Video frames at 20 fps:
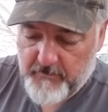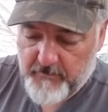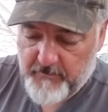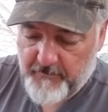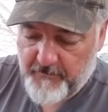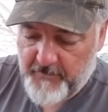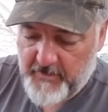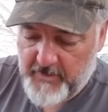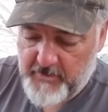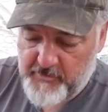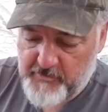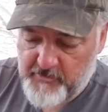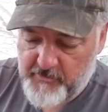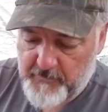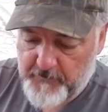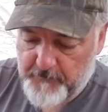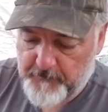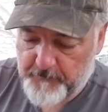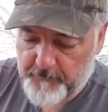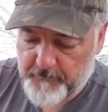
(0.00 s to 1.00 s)
Fish,
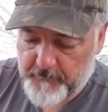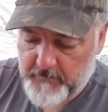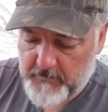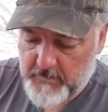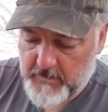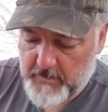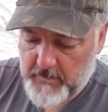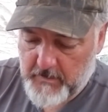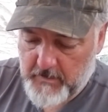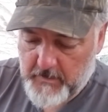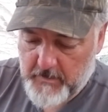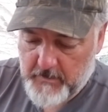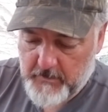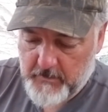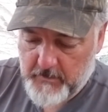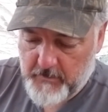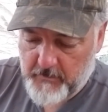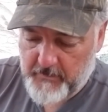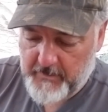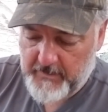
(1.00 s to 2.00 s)

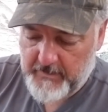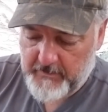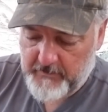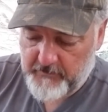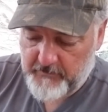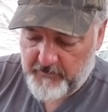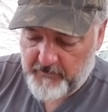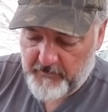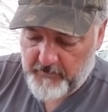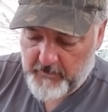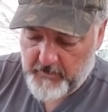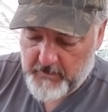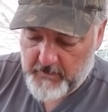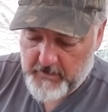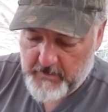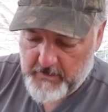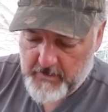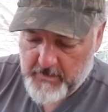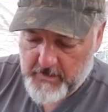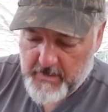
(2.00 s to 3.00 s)
greens,
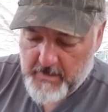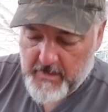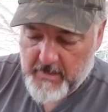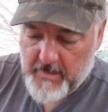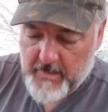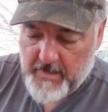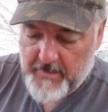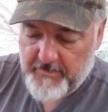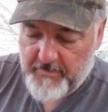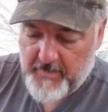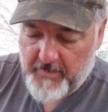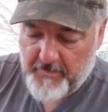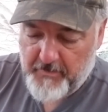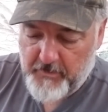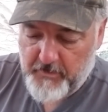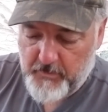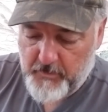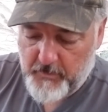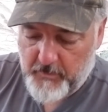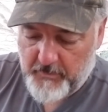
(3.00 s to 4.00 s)
and then the
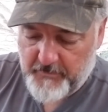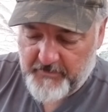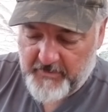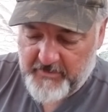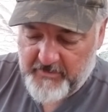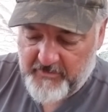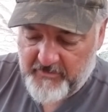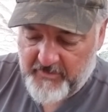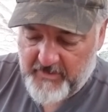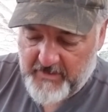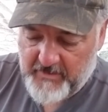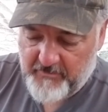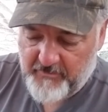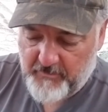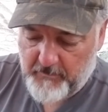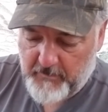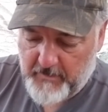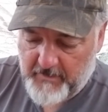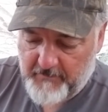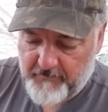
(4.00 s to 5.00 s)
noodles. I just had
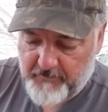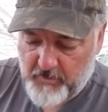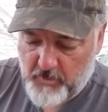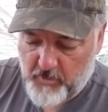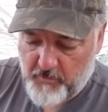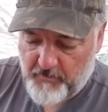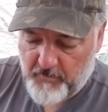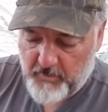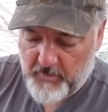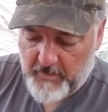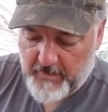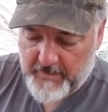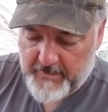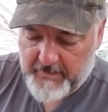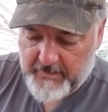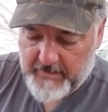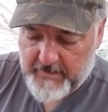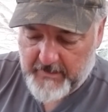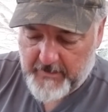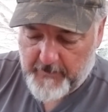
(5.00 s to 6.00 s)
some leftover,
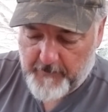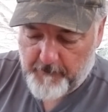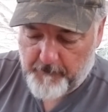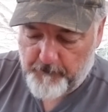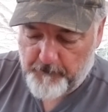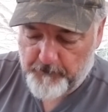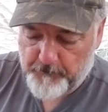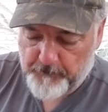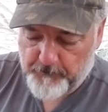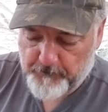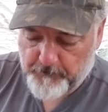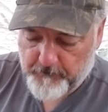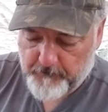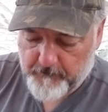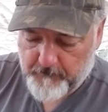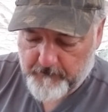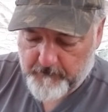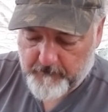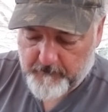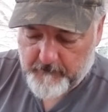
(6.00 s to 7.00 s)
like
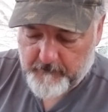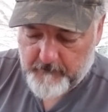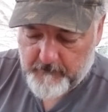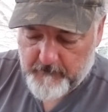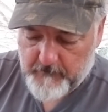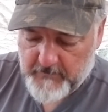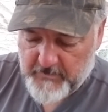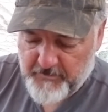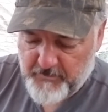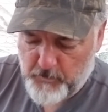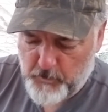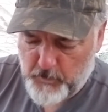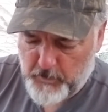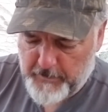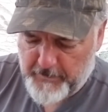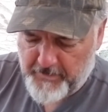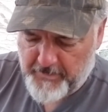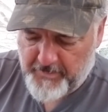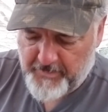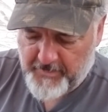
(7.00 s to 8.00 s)
some really
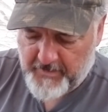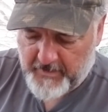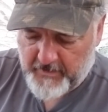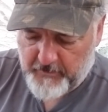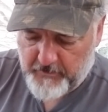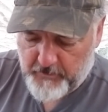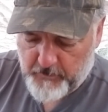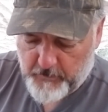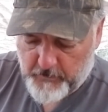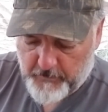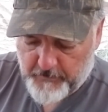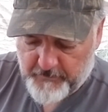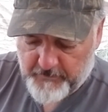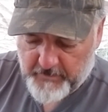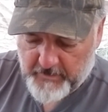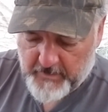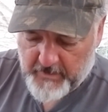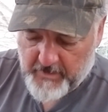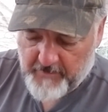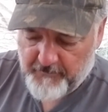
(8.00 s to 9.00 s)
thick noodles
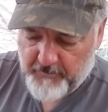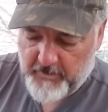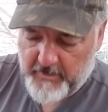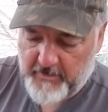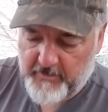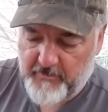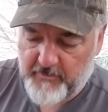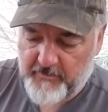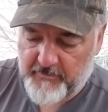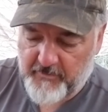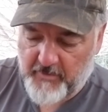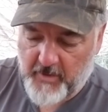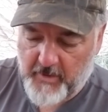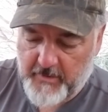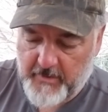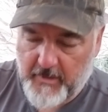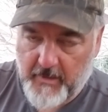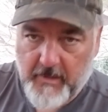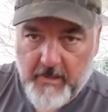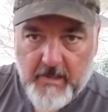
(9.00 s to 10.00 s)
for like
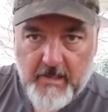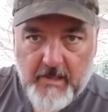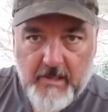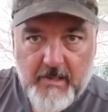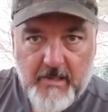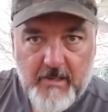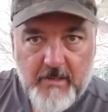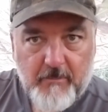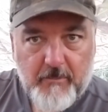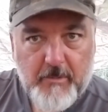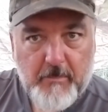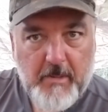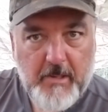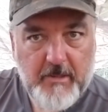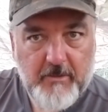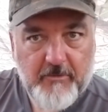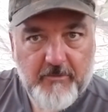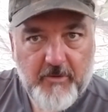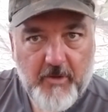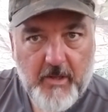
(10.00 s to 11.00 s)
lasagna. We made
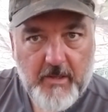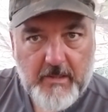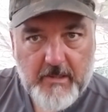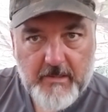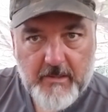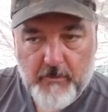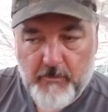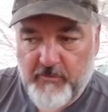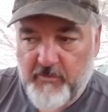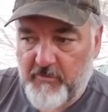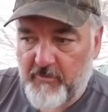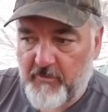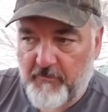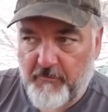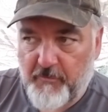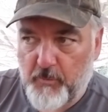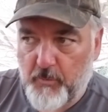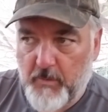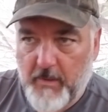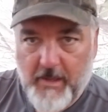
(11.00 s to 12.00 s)
lasagna and there was just a
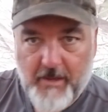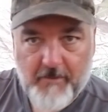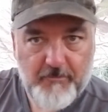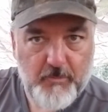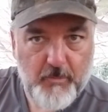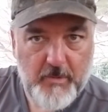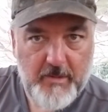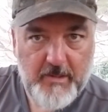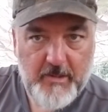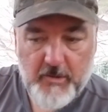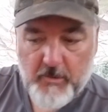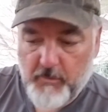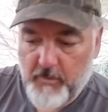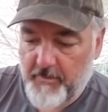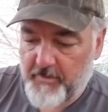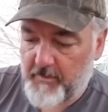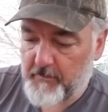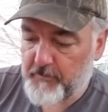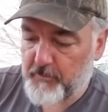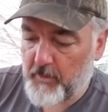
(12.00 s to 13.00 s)
few left. What do you do with
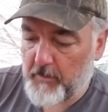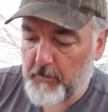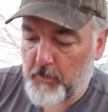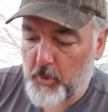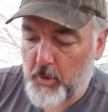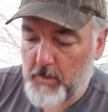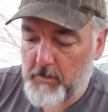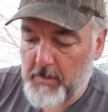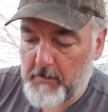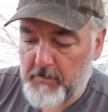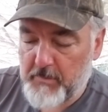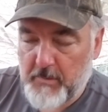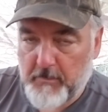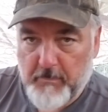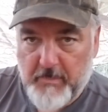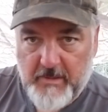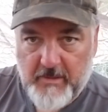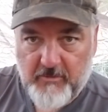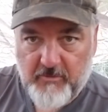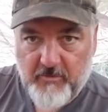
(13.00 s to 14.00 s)
them? So I broke them up into
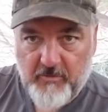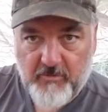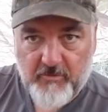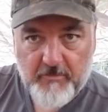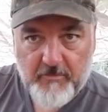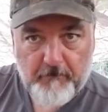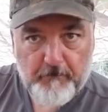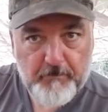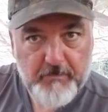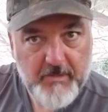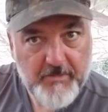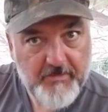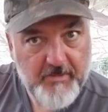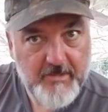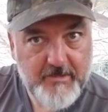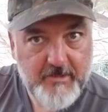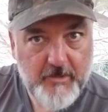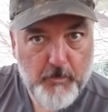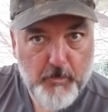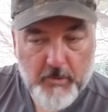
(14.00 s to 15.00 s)
pieces and thought
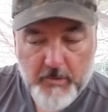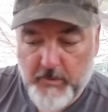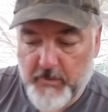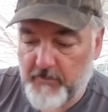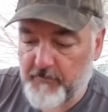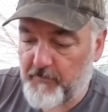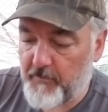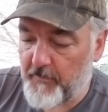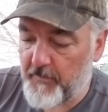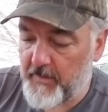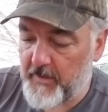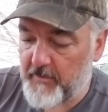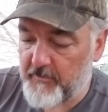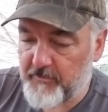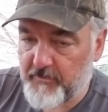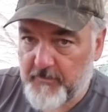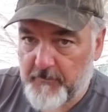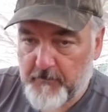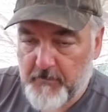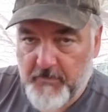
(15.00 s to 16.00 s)
work good for this.
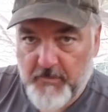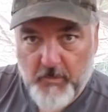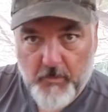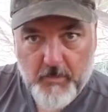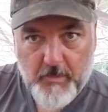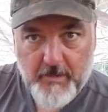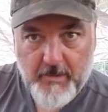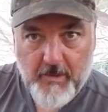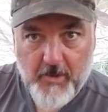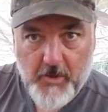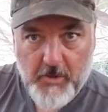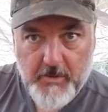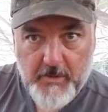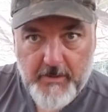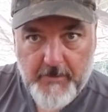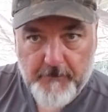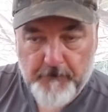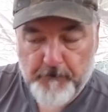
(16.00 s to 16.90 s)
They're really hearty.